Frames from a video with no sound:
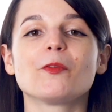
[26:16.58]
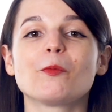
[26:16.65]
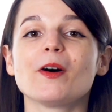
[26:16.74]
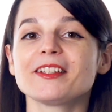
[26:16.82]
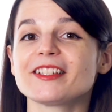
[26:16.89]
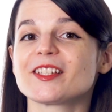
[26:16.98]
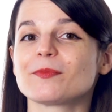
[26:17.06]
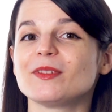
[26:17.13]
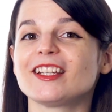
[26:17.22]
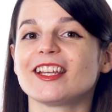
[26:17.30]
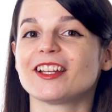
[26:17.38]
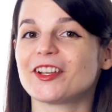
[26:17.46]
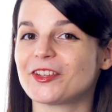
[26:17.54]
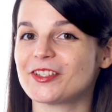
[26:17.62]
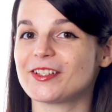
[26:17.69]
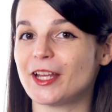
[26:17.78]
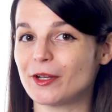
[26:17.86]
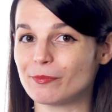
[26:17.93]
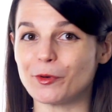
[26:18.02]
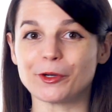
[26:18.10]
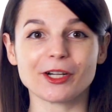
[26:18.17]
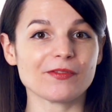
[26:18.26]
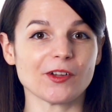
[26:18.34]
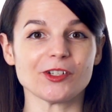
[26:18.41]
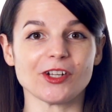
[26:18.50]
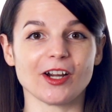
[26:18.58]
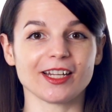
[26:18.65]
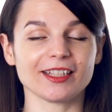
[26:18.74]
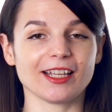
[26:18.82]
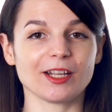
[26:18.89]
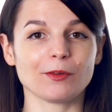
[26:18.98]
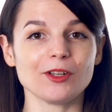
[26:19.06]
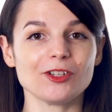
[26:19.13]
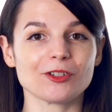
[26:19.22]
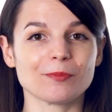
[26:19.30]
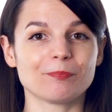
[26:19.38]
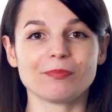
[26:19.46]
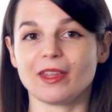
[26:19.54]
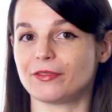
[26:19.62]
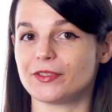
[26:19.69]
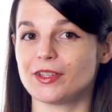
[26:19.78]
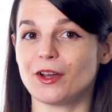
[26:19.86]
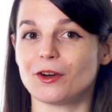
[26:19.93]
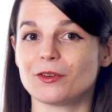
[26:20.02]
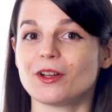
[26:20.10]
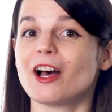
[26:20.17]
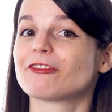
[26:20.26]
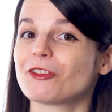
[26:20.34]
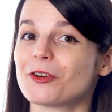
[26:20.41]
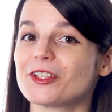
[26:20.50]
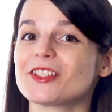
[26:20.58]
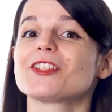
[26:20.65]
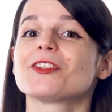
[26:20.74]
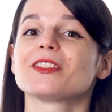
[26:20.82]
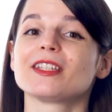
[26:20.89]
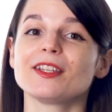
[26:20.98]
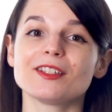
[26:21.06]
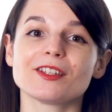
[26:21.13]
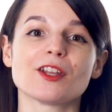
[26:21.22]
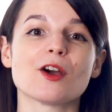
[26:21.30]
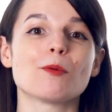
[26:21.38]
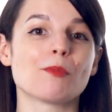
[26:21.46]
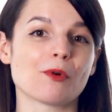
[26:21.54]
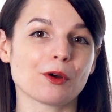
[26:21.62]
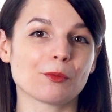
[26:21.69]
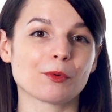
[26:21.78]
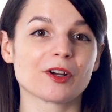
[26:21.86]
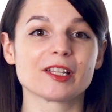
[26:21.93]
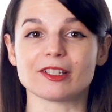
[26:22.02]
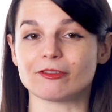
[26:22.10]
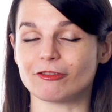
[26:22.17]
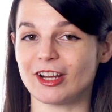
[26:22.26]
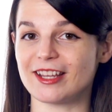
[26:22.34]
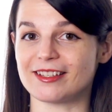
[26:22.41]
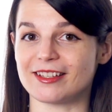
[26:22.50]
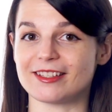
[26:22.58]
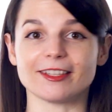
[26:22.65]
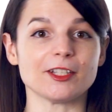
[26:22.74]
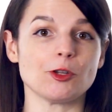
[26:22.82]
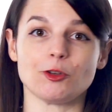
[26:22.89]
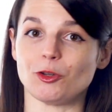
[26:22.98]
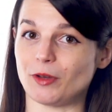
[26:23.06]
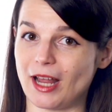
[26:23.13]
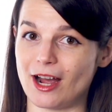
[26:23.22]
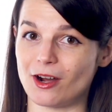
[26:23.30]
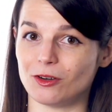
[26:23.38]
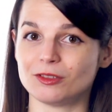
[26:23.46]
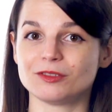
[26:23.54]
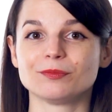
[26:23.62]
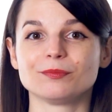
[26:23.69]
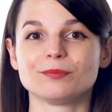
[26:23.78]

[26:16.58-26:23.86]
Want to speak and understand more of your target language? If so, of course, you'll need to know more words and phrases than you do now.